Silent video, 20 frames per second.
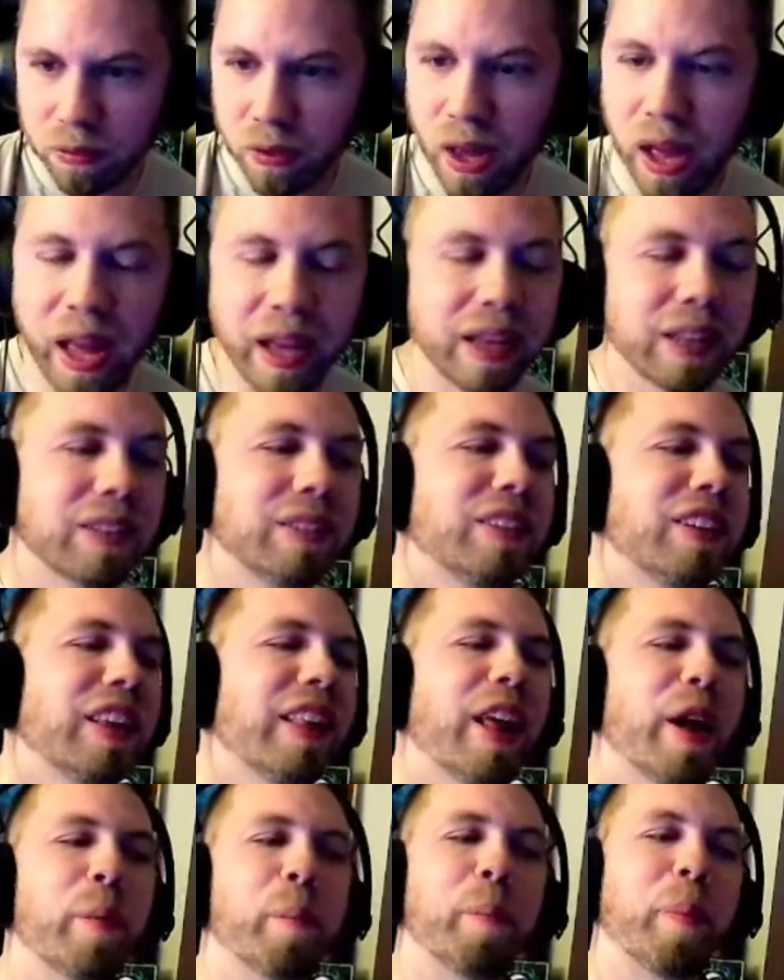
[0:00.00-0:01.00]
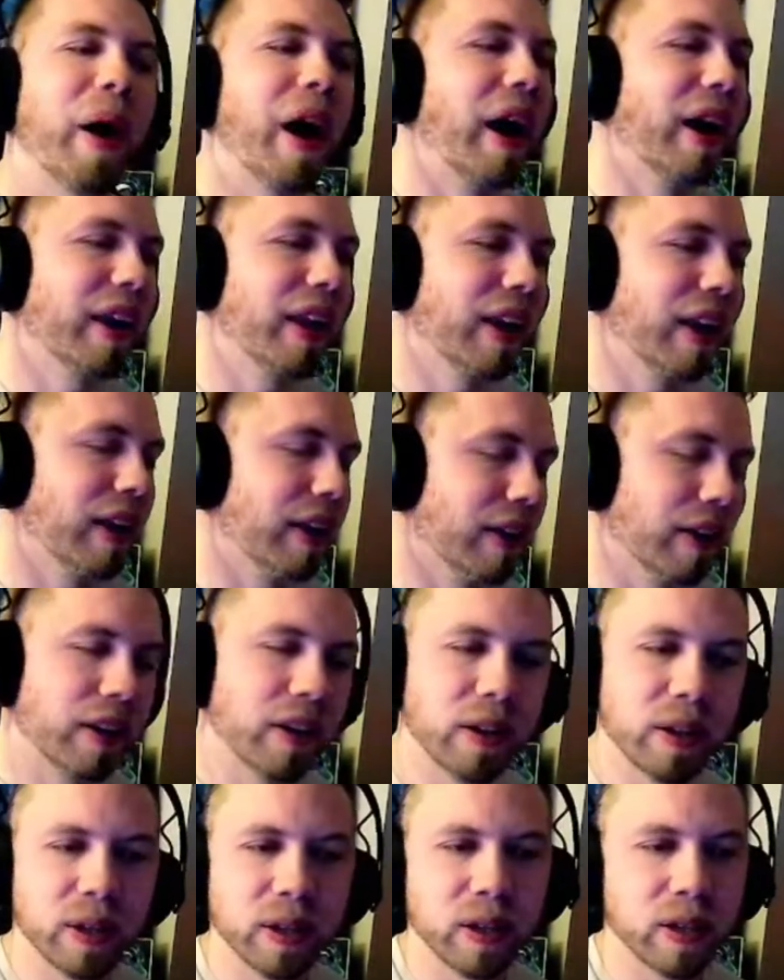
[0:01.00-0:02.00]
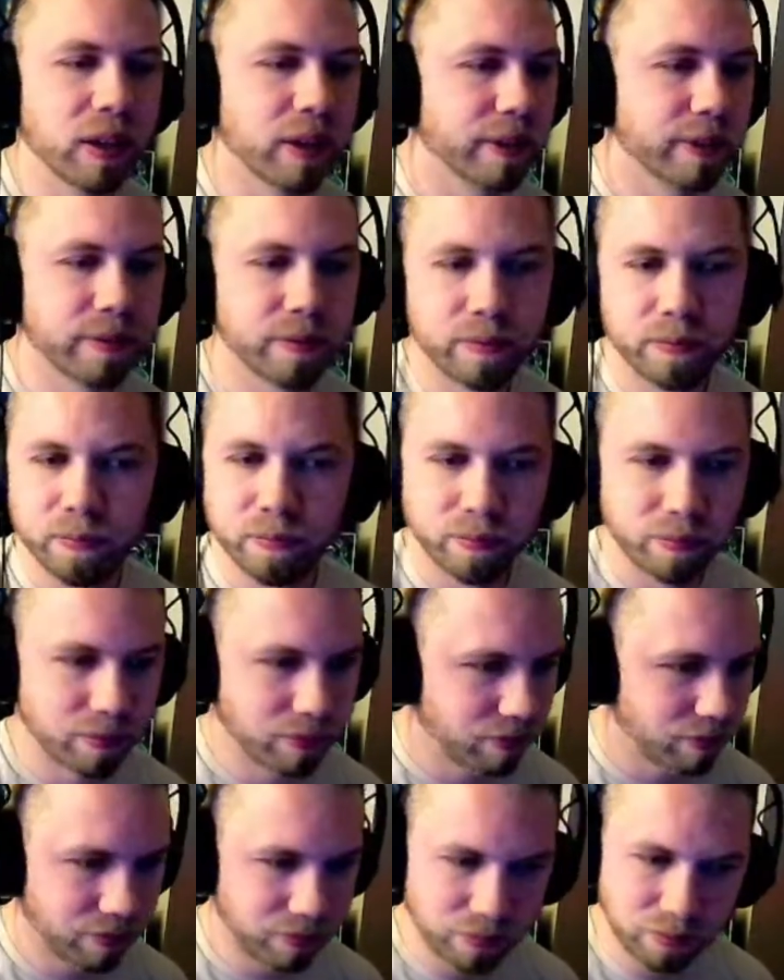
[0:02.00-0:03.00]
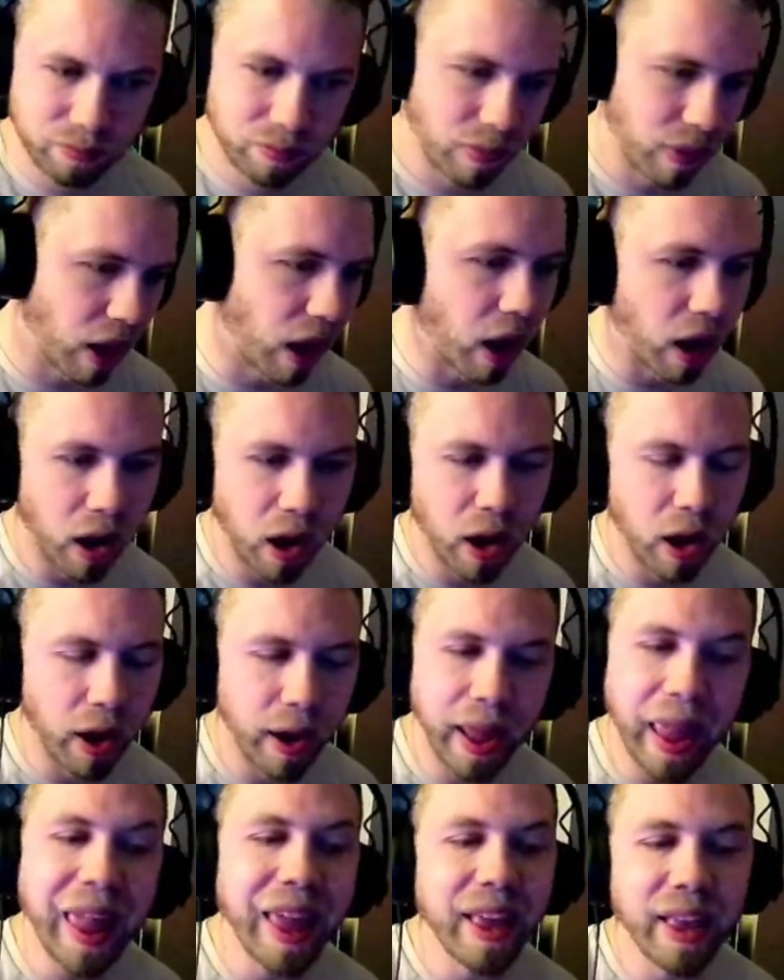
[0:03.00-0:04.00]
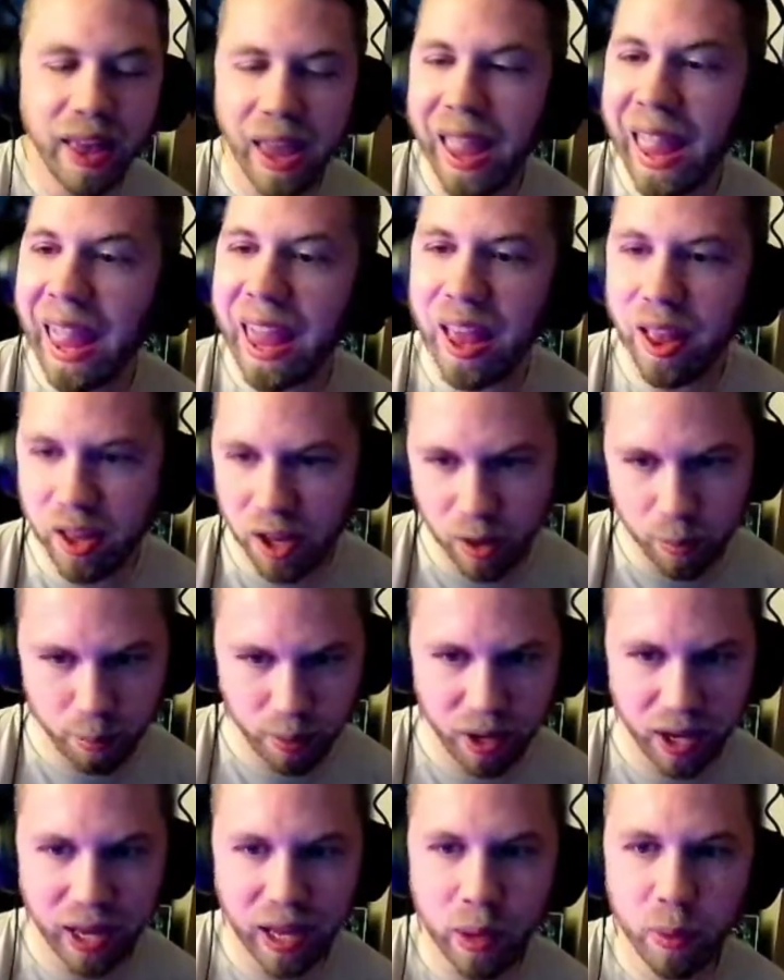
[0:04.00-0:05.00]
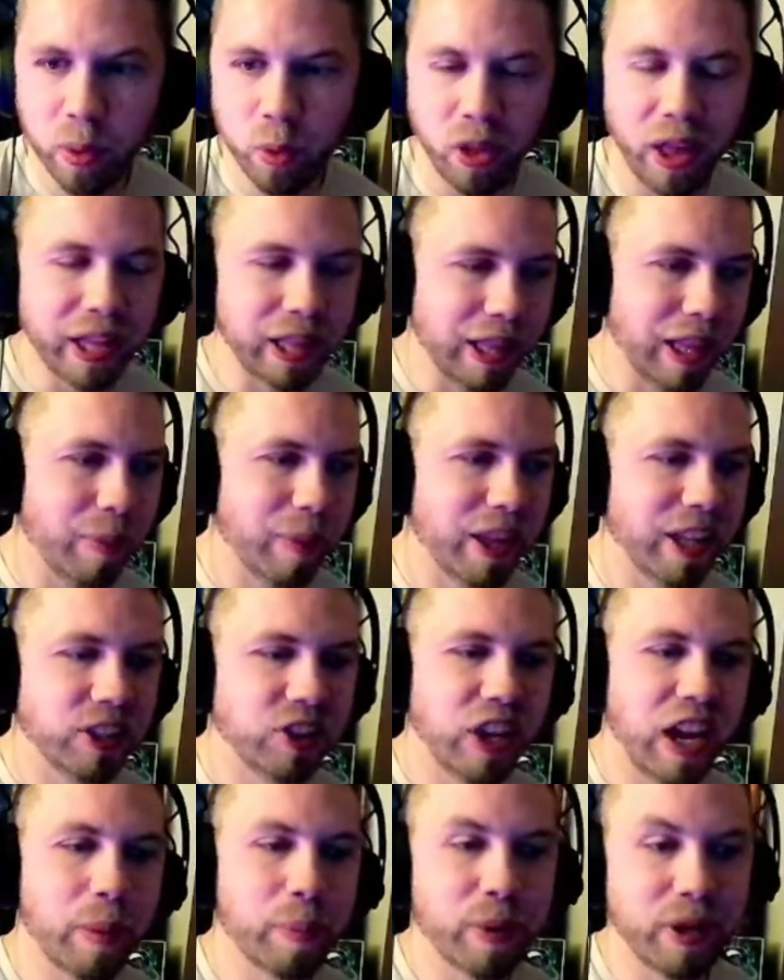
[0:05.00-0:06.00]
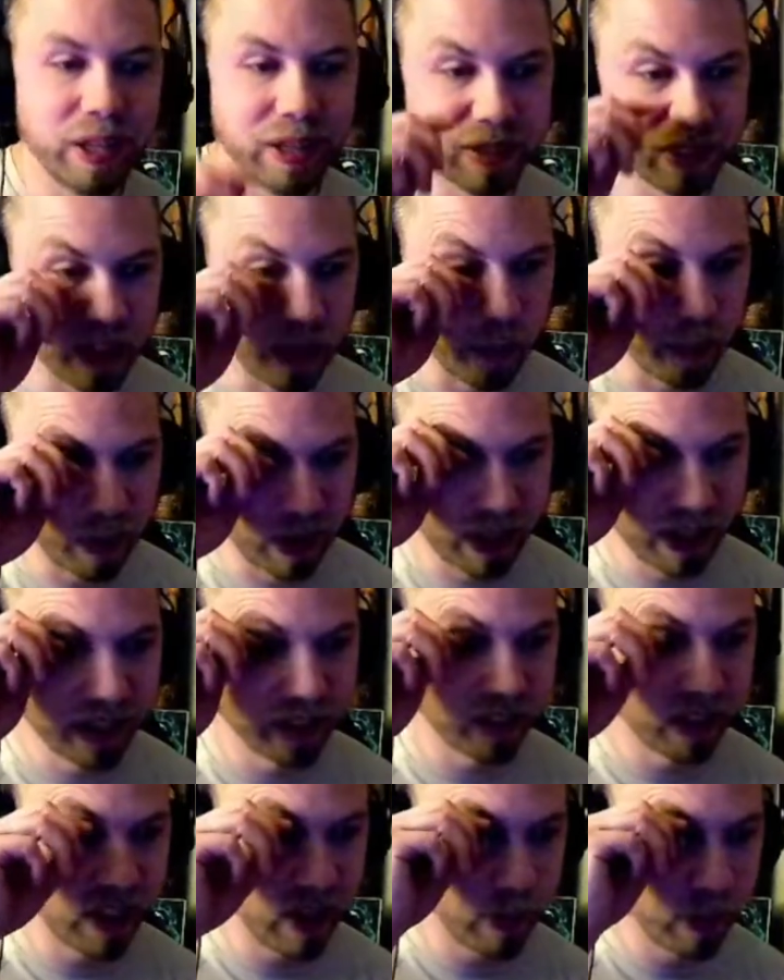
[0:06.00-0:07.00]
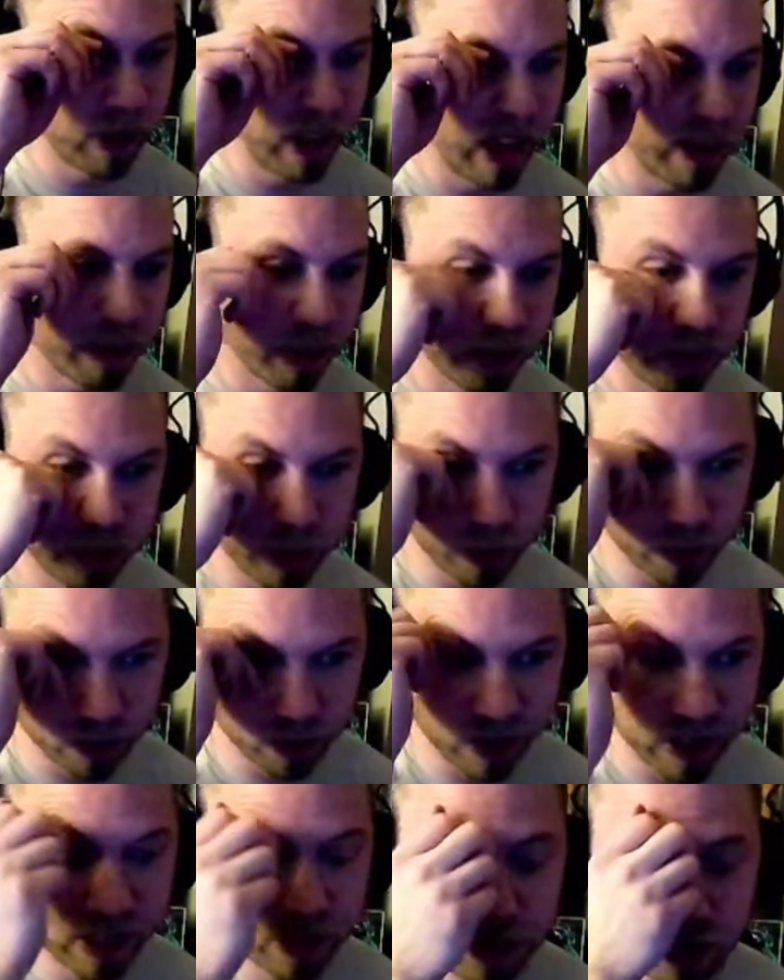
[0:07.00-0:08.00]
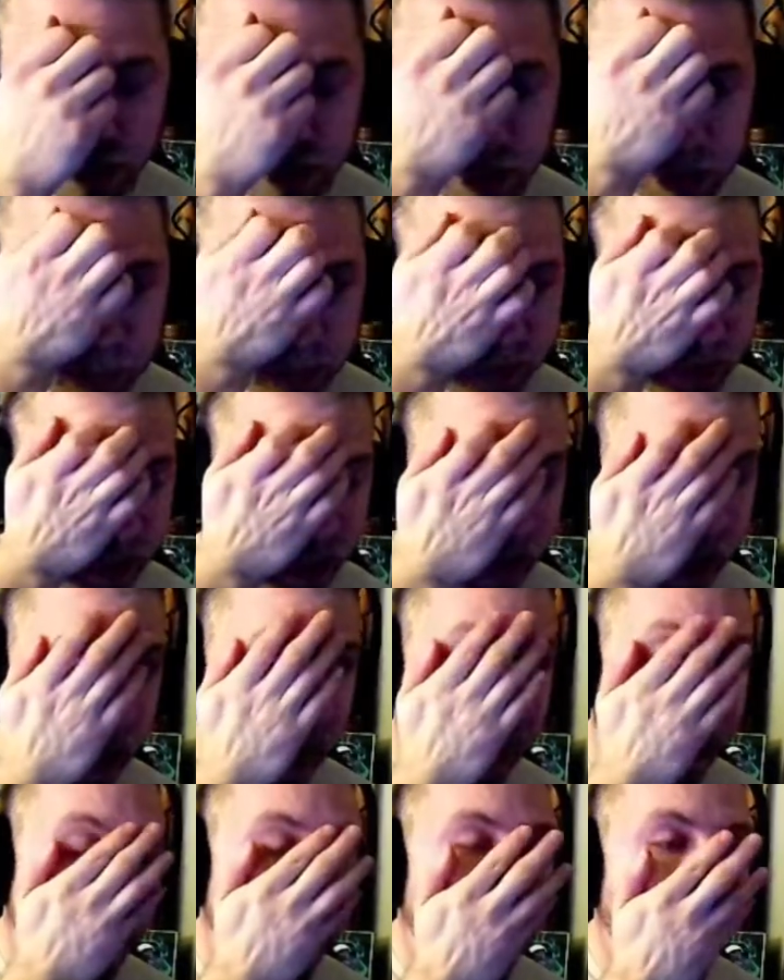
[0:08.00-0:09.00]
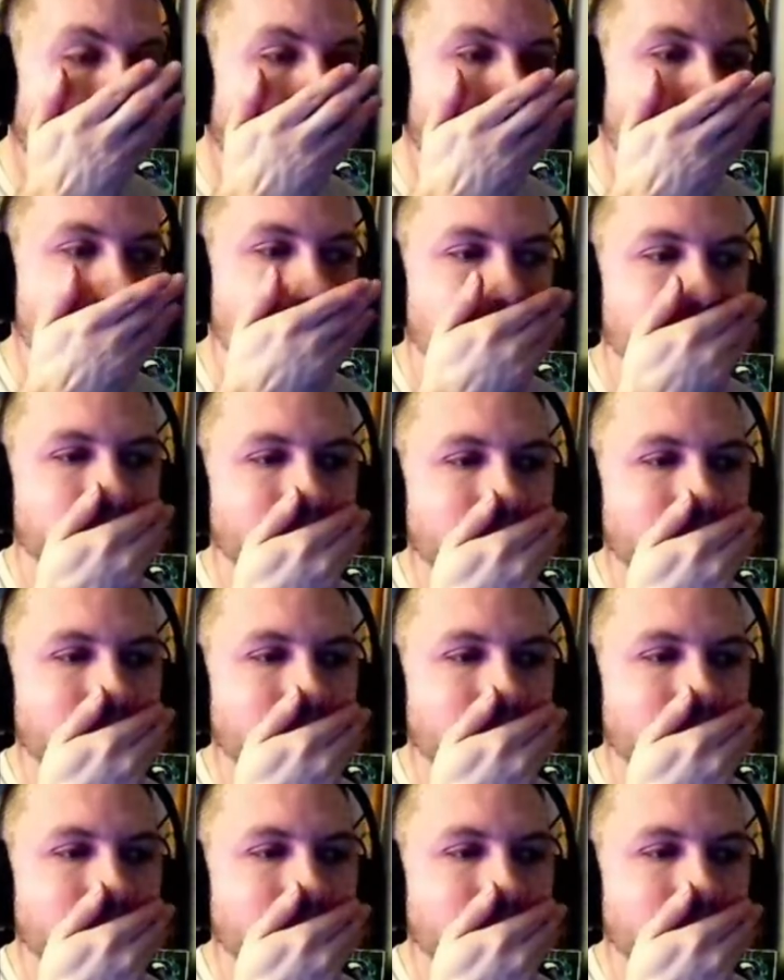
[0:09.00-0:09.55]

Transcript: I could see them buying uh, a, a, a company. It would likely be a Japanese company because they would leverage those relationships. Um,